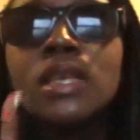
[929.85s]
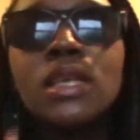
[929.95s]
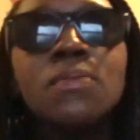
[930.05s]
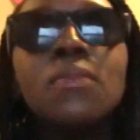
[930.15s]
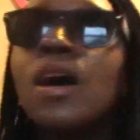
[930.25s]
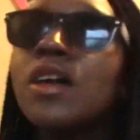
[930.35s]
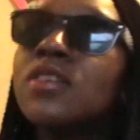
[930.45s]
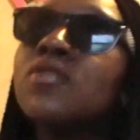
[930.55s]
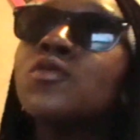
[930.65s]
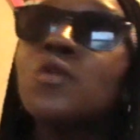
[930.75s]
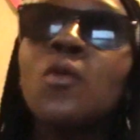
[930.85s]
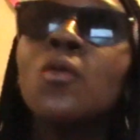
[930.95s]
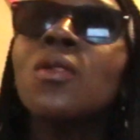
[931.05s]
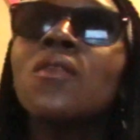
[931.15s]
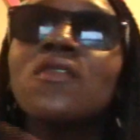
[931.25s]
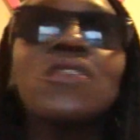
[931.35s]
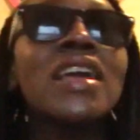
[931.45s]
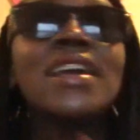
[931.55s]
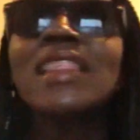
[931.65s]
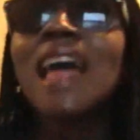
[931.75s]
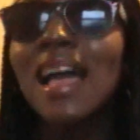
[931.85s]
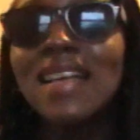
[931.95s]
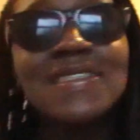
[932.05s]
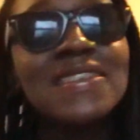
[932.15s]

keep Body and Soul for like last,